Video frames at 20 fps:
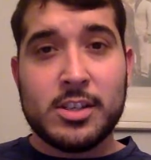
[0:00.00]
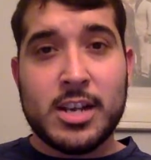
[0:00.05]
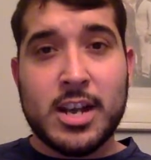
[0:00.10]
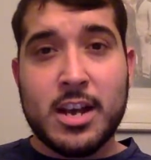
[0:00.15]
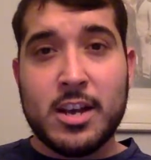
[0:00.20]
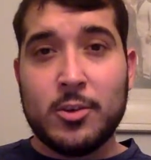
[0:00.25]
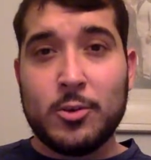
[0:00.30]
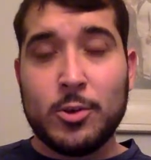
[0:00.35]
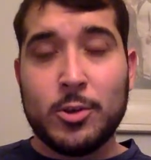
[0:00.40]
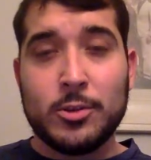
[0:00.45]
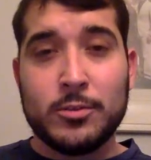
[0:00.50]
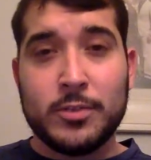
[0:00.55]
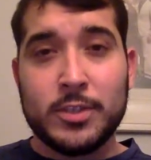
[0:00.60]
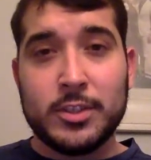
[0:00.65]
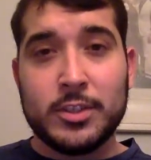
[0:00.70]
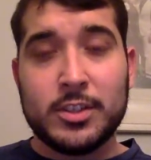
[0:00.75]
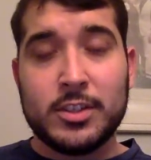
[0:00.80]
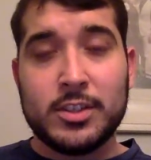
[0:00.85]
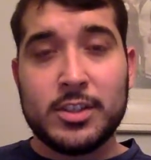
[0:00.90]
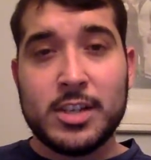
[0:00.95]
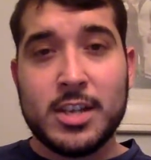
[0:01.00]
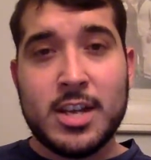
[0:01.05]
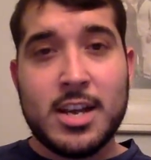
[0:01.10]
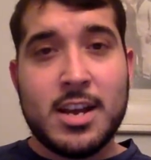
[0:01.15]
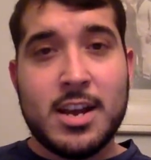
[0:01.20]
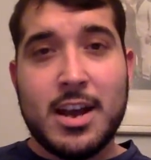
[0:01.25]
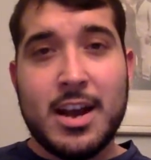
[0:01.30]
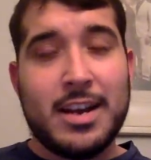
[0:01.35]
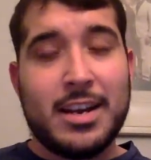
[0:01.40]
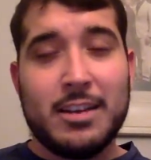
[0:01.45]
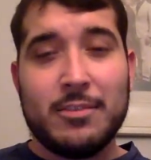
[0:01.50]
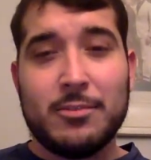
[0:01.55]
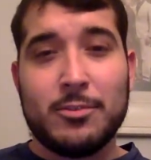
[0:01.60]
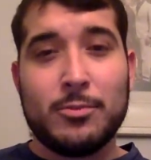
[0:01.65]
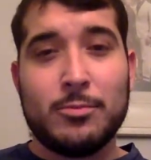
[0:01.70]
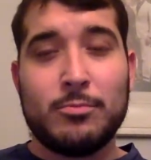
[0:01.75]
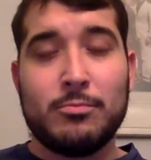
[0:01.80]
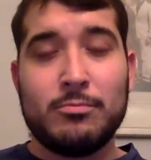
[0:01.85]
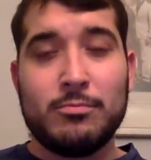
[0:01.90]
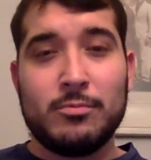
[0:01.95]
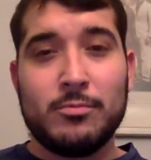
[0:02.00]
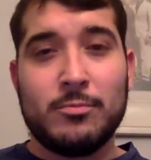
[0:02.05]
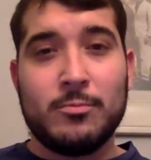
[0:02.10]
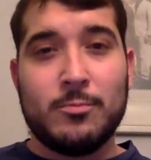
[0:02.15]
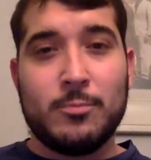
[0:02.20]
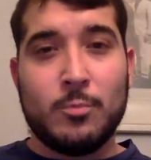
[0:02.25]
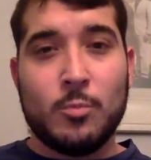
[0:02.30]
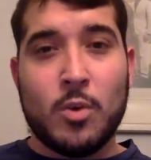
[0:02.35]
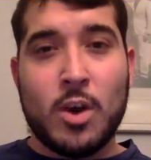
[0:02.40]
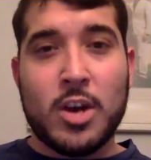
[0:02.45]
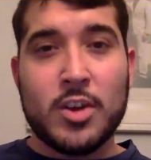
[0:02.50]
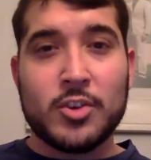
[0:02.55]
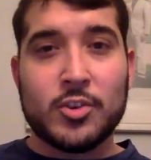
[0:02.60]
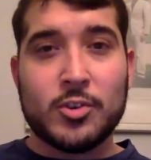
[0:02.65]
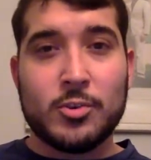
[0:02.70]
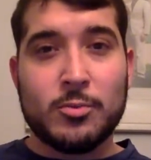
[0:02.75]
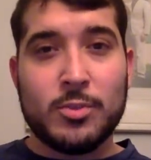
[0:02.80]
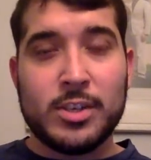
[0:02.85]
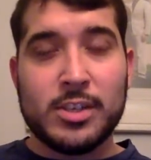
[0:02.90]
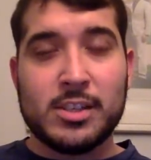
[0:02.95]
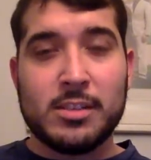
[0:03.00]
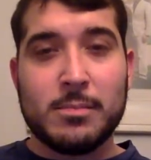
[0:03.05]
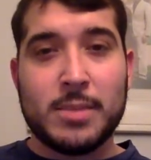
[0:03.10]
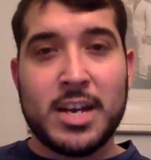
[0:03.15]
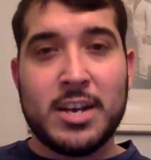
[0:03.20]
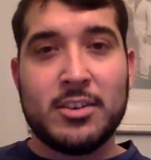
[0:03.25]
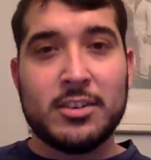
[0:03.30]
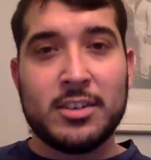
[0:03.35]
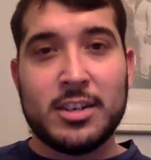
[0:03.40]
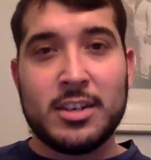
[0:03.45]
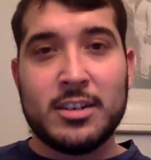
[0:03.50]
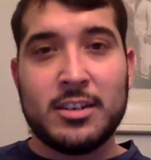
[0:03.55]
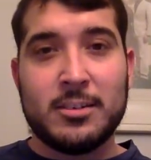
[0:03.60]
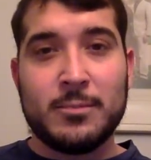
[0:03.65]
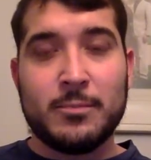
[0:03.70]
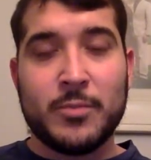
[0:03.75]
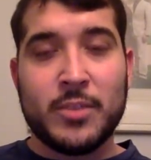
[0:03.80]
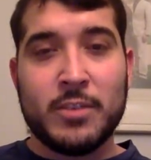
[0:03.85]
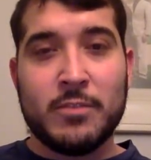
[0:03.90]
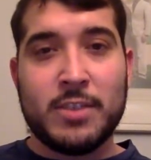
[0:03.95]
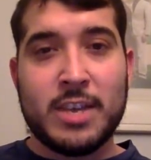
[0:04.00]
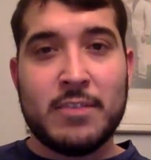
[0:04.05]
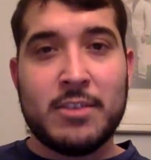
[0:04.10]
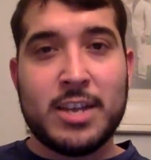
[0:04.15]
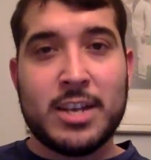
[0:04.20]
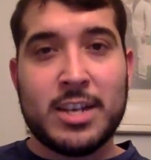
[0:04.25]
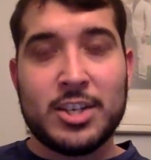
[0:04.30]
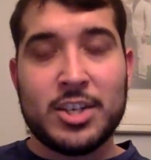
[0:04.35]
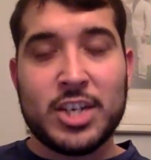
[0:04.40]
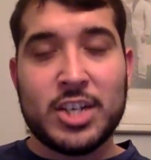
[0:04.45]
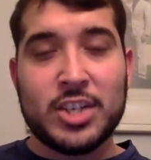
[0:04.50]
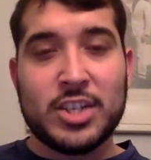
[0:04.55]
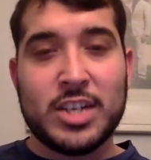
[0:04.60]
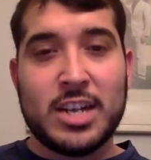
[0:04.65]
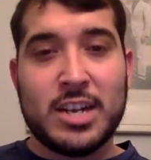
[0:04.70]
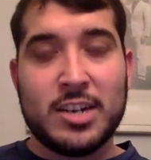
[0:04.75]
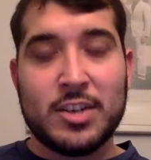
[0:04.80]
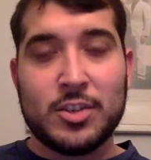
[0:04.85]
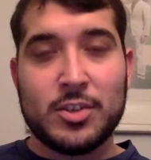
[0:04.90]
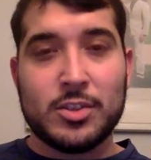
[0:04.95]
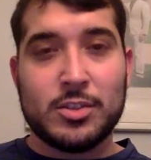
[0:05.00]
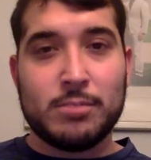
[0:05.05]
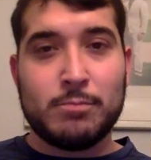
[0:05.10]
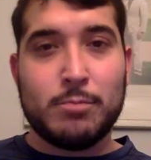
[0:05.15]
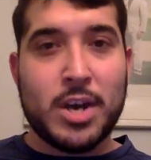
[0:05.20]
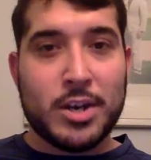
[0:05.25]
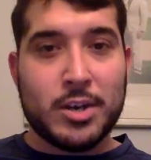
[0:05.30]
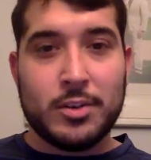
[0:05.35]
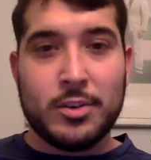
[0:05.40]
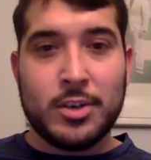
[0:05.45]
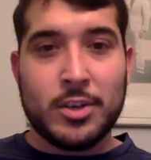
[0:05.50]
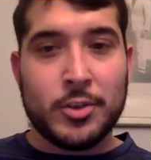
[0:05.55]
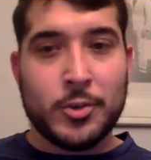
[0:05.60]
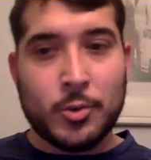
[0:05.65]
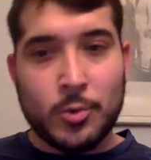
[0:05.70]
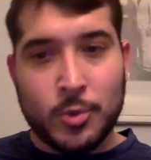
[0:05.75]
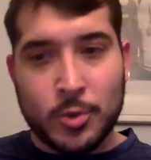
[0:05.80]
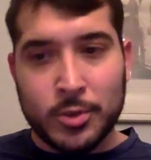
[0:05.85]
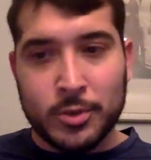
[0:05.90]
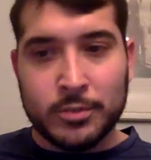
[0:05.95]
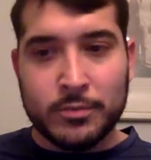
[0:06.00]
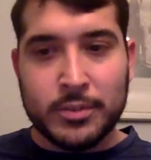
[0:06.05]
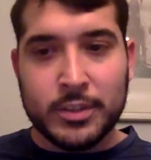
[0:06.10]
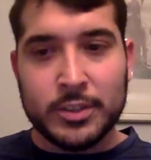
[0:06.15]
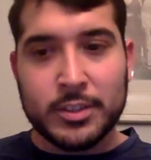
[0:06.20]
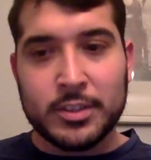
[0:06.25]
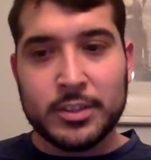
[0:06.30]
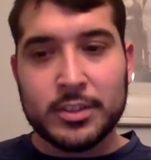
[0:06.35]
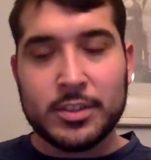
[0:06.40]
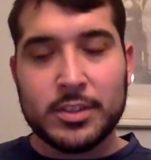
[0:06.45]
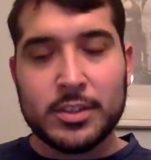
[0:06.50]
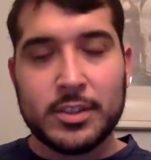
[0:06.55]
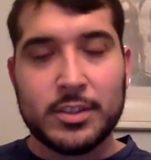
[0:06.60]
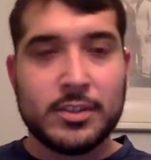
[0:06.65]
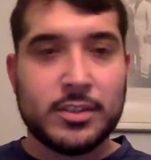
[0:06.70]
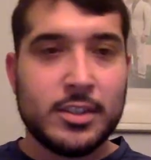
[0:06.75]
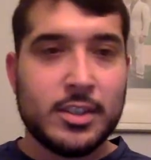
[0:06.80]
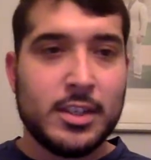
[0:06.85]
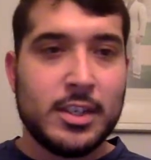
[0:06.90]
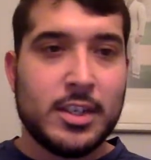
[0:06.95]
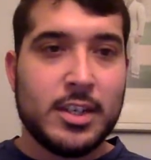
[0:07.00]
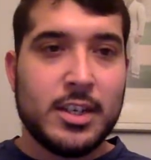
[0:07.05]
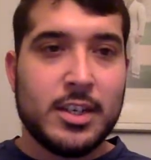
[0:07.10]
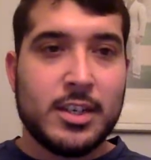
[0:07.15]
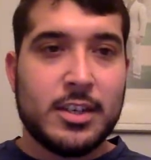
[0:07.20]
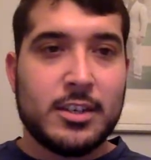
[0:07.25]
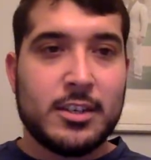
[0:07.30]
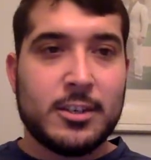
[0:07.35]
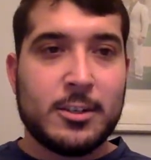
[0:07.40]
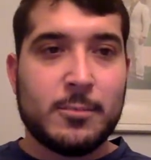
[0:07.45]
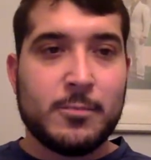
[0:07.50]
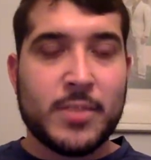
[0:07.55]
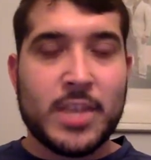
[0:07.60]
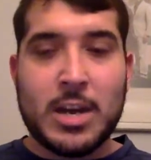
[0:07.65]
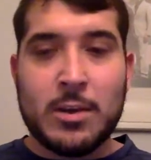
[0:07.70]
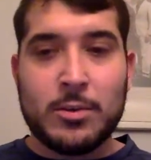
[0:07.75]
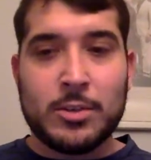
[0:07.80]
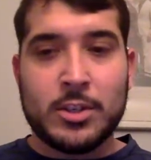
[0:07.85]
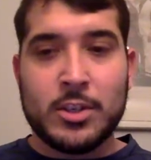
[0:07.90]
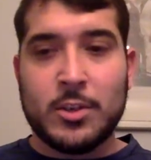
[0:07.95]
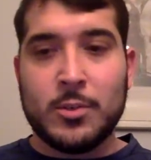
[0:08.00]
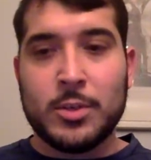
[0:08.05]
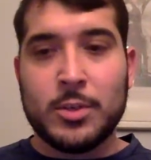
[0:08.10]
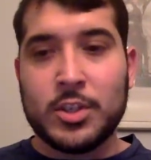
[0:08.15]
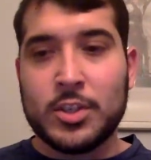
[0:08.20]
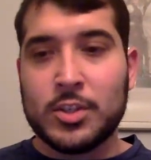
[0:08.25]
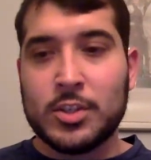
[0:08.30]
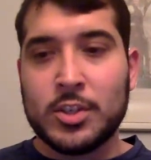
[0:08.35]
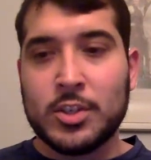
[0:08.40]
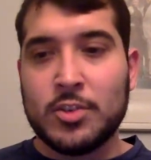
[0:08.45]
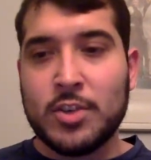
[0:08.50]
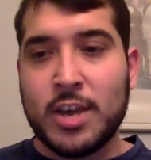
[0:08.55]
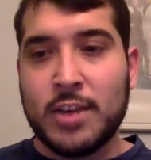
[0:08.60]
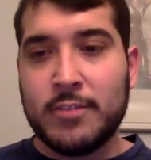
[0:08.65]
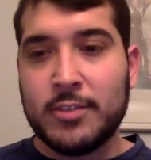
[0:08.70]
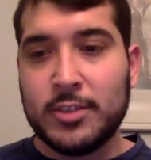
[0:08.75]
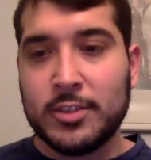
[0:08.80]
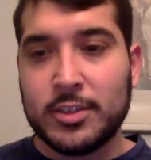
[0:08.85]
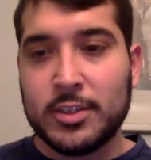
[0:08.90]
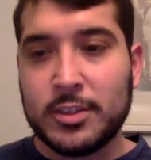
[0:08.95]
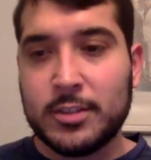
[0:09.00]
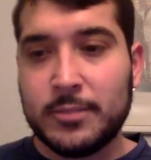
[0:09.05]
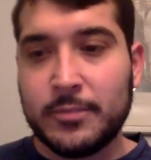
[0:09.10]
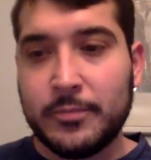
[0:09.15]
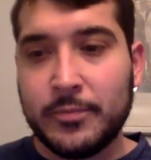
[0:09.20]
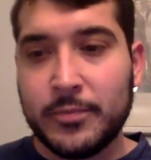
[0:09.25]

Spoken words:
and I had oiled filters, I never washed or rinsed them out. If I ever had to change it out, I just bought another oiled filter. So I would go with just the dry filter.